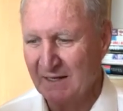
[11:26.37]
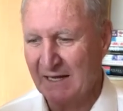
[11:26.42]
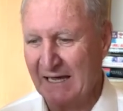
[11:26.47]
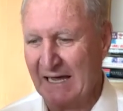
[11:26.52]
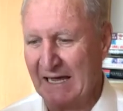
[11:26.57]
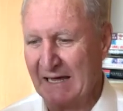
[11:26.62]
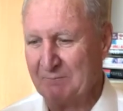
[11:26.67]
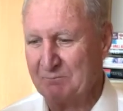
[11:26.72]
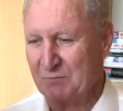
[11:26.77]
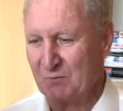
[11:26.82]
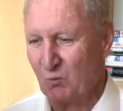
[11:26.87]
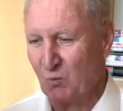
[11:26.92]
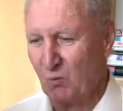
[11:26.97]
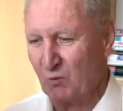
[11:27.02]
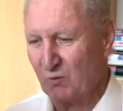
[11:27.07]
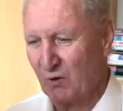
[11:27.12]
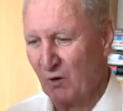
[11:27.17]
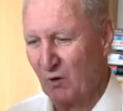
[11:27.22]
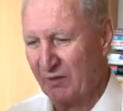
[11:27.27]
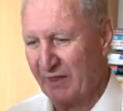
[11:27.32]

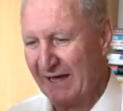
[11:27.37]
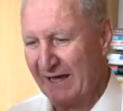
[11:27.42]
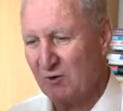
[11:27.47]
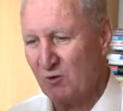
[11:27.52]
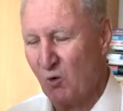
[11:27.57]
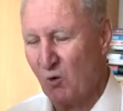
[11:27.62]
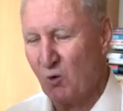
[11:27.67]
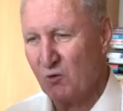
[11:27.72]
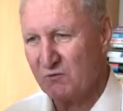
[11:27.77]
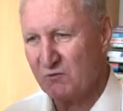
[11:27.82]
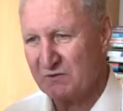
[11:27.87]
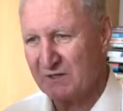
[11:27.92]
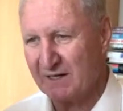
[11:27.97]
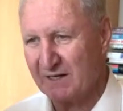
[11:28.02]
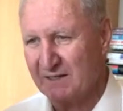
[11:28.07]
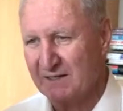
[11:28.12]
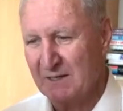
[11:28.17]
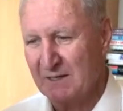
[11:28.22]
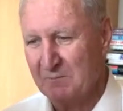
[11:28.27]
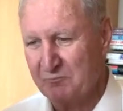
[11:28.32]
They are
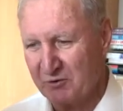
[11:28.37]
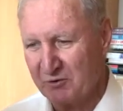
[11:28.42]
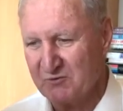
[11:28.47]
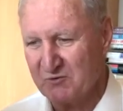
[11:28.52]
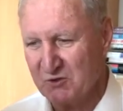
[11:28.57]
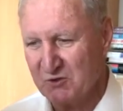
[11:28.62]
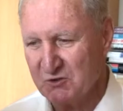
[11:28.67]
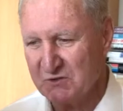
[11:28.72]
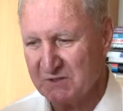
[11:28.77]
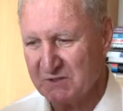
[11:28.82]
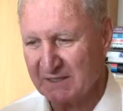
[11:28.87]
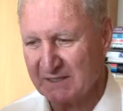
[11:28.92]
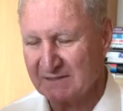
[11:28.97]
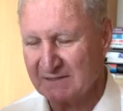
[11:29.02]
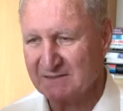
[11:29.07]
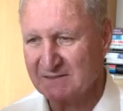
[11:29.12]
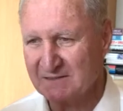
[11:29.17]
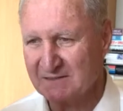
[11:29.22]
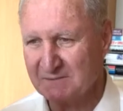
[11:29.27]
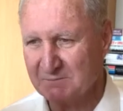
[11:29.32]
also producing a
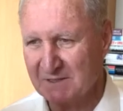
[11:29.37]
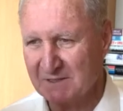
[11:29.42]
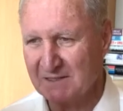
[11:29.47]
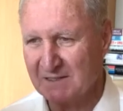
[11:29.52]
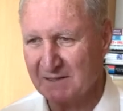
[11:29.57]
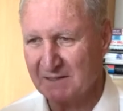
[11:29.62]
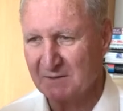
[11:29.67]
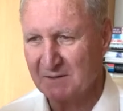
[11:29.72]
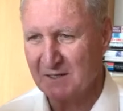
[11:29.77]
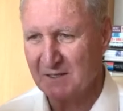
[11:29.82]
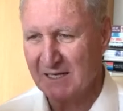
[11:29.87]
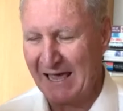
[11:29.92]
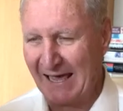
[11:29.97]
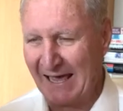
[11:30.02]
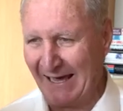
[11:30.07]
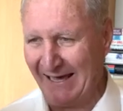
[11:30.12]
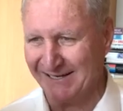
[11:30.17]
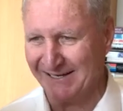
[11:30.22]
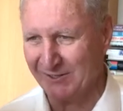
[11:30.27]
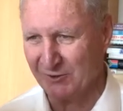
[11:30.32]
similar
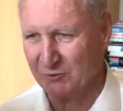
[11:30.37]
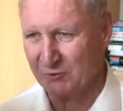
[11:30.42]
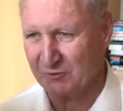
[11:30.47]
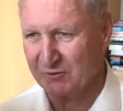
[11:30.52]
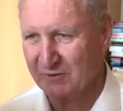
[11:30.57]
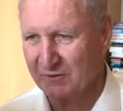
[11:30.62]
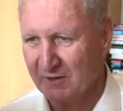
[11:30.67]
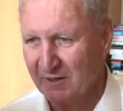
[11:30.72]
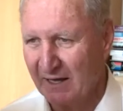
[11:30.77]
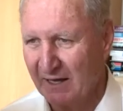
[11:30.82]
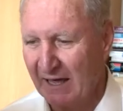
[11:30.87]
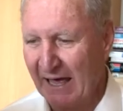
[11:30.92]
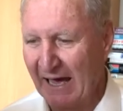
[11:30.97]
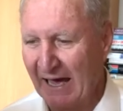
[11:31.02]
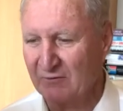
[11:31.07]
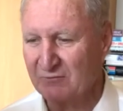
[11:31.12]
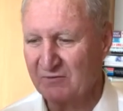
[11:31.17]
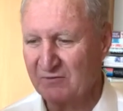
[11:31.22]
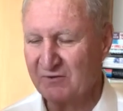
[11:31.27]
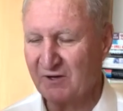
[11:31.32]
anode
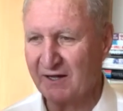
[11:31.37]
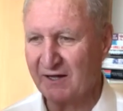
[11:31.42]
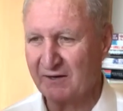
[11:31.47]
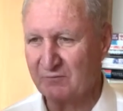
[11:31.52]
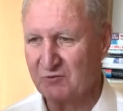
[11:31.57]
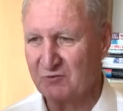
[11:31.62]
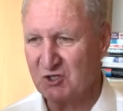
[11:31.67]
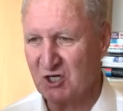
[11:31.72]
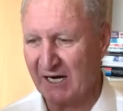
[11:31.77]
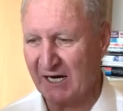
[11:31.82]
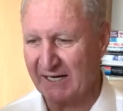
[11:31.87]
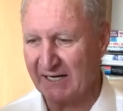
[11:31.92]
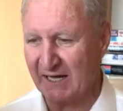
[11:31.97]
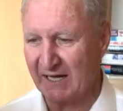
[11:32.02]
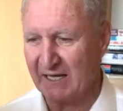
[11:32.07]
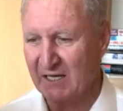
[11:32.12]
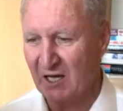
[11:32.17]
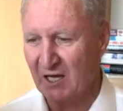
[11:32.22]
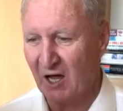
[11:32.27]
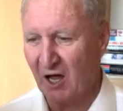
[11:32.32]
outside of China.